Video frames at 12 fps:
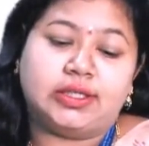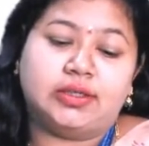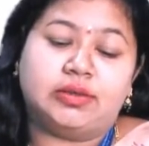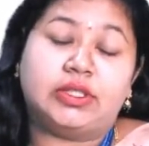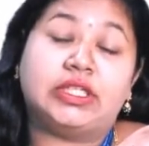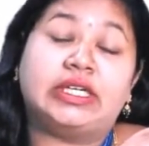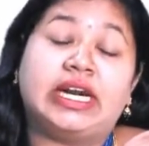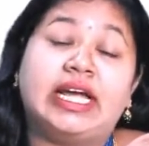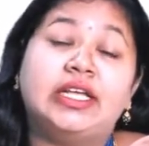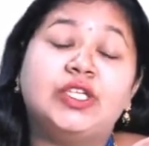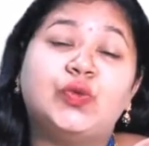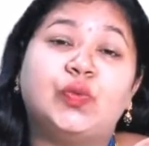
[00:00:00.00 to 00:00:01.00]
the
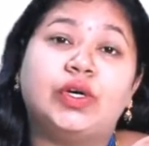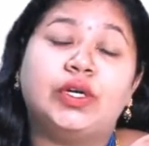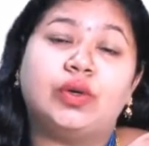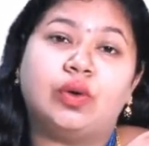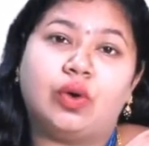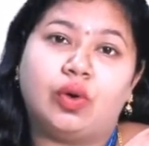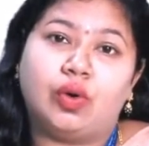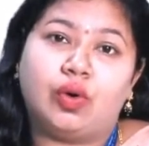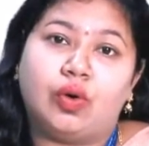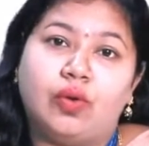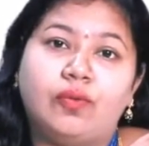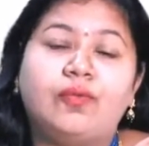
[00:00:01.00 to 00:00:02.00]
transfer
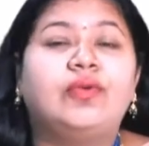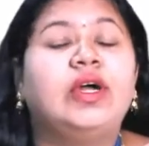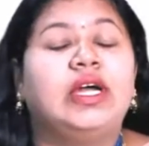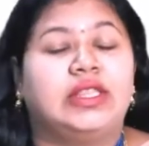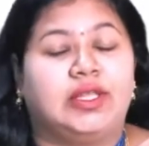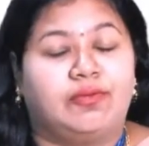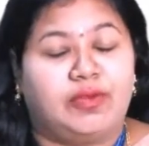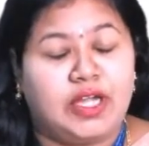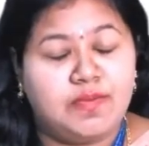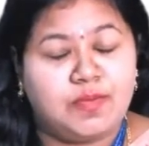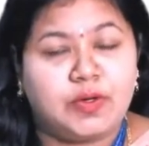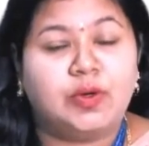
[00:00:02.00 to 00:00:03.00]
of the vapor
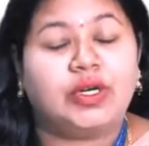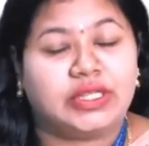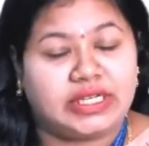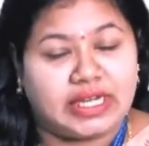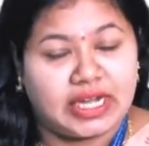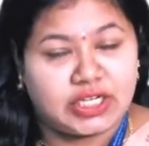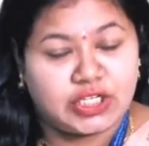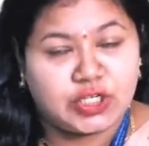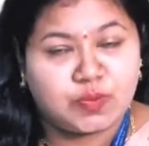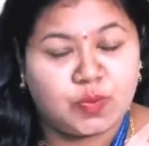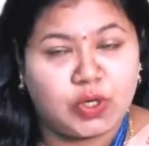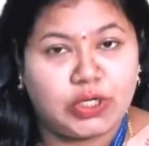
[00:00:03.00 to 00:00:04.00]
or the gaseous
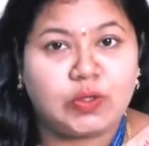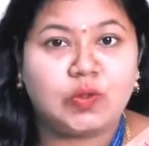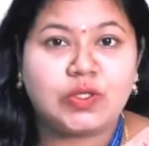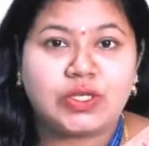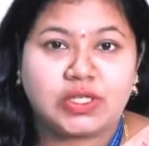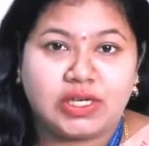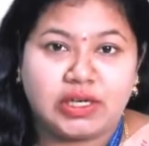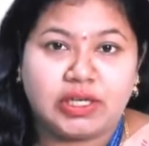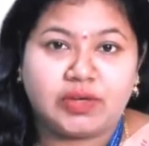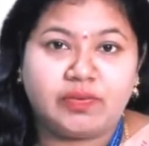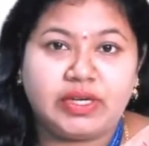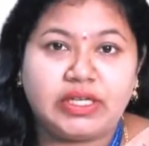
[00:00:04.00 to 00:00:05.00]
molecules to the
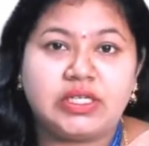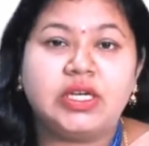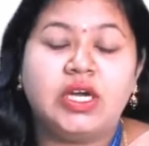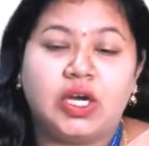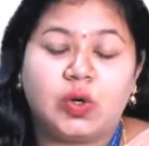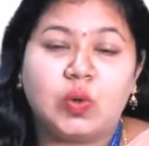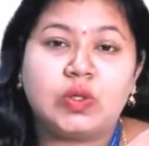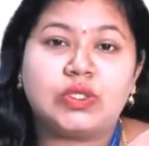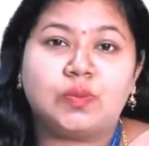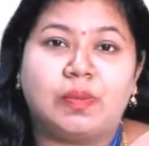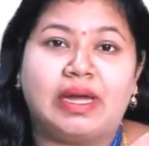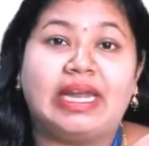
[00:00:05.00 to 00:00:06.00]
liquid goes
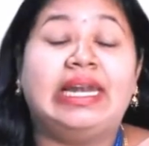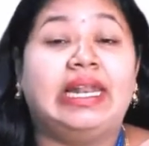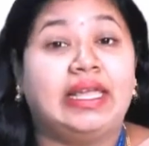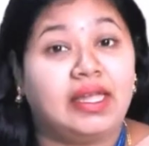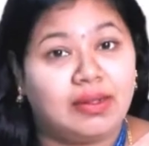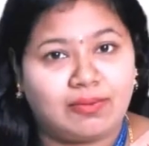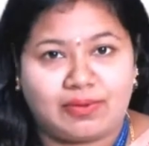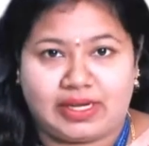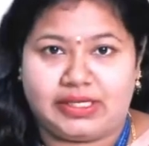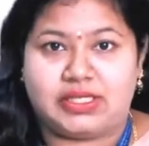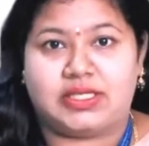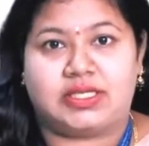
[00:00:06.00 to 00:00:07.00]
by
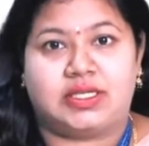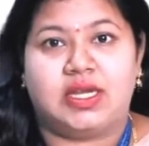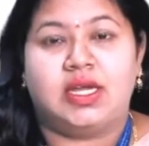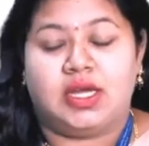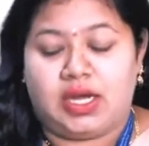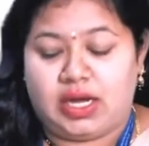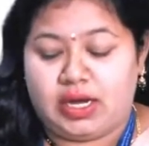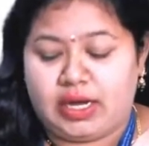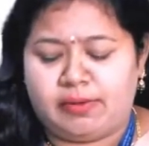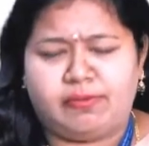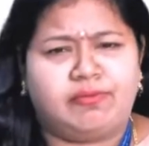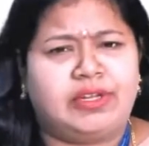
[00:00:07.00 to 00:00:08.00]
layer-wise.
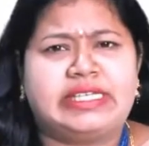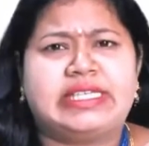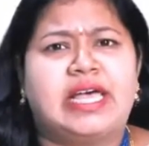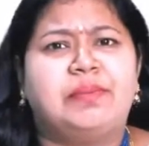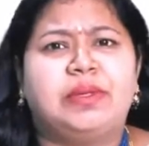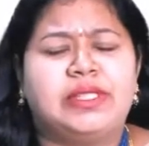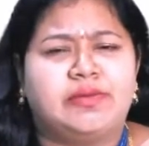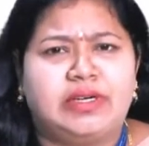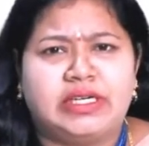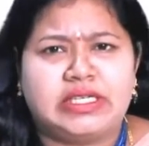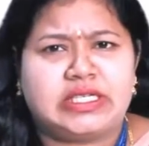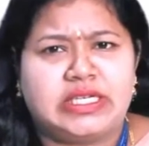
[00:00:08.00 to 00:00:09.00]
For example, in the winter
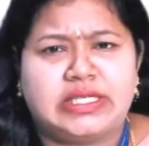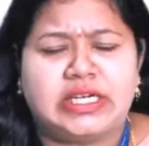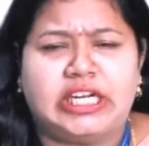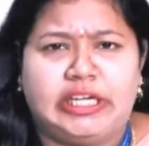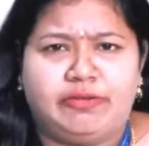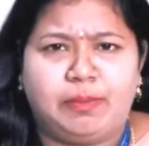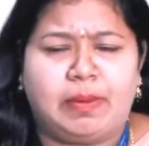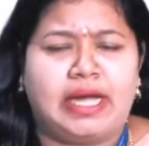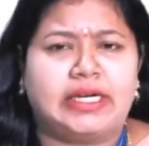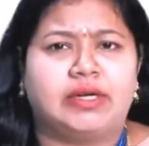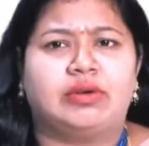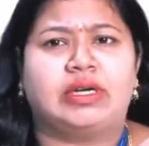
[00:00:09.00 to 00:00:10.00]
season, if we park
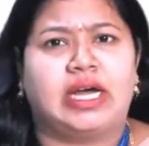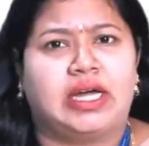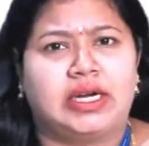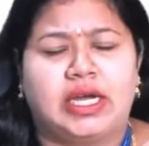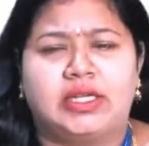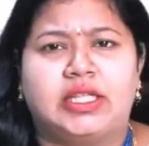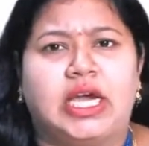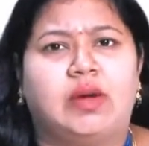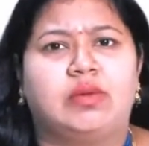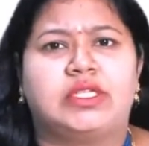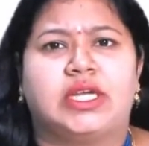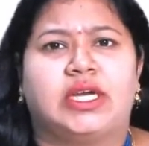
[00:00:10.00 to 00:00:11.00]
our car at the
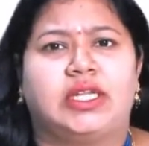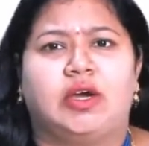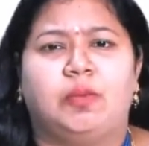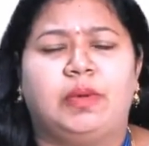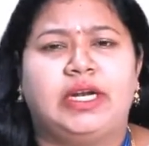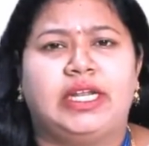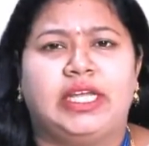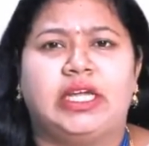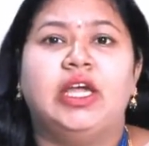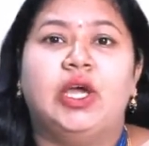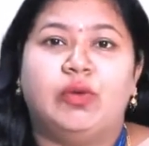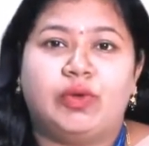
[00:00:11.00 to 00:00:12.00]
outside our building,
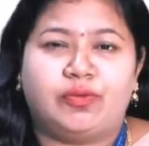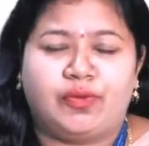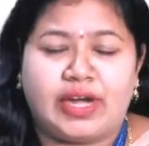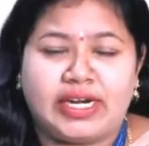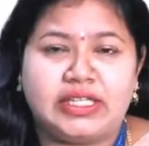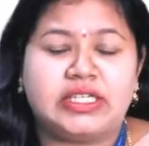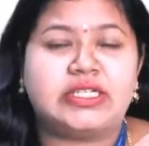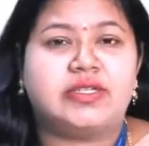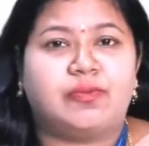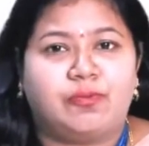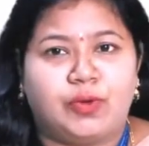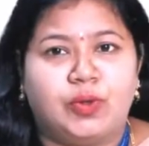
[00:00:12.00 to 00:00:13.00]
we find this
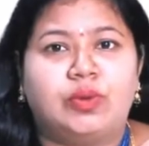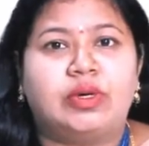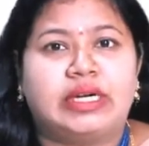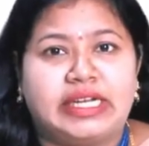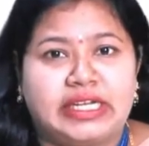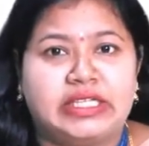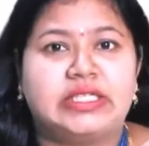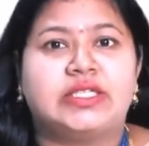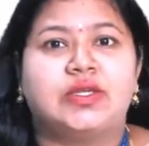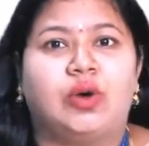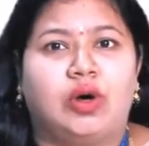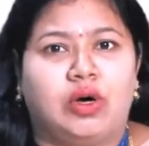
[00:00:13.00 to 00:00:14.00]
few dense
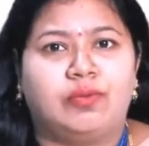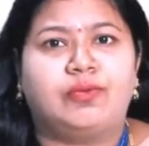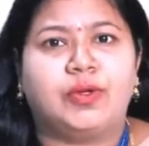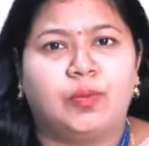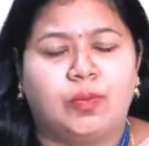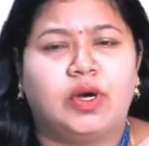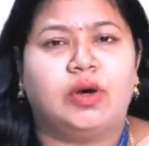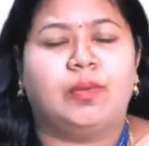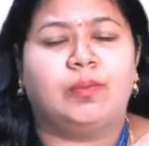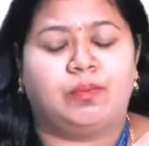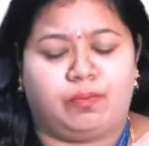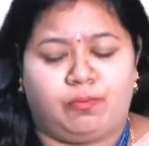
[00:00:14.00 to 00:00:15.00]
or few
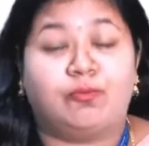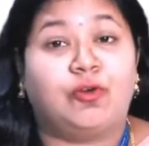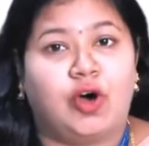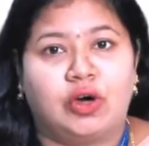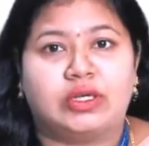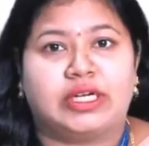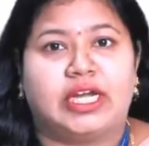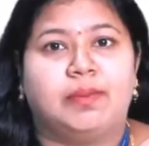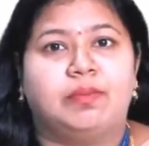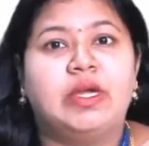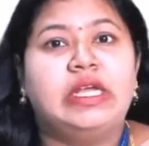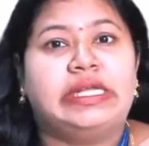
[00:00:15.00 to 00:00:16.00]
fog type.
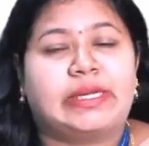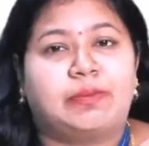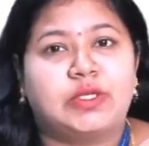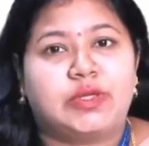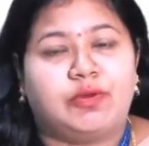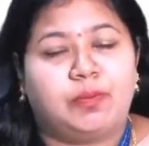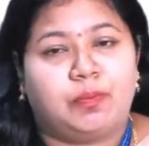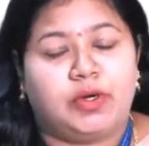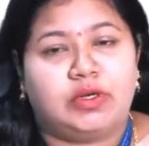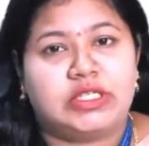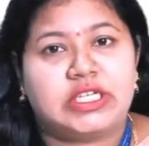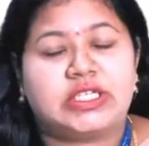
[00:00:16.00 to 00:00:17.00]
Suppose if you
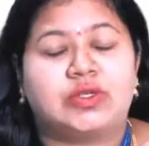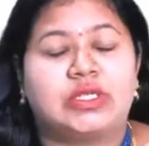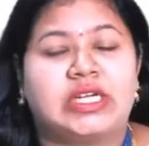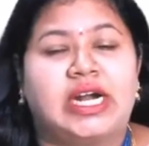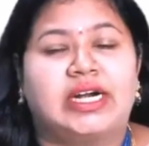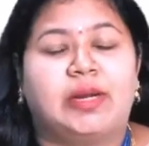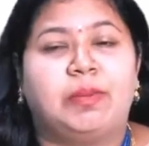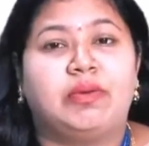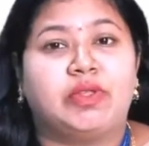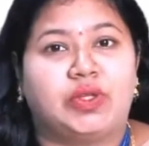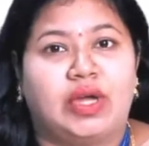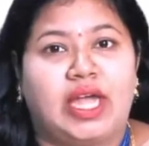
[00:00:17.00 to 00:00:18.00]
just start rubbing with
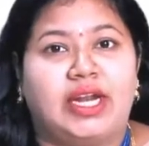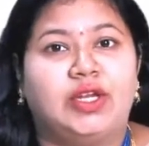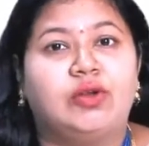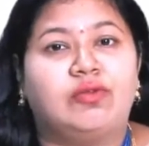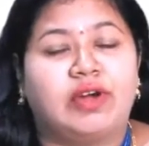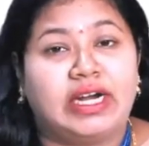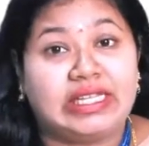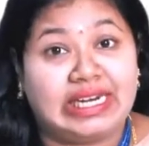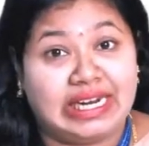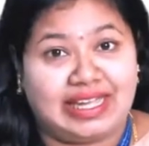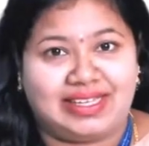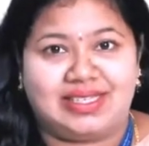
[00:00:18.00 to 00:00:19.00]
your hand, you'll find the
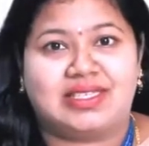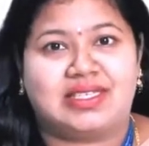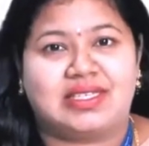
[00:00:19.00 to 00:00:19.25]
lines.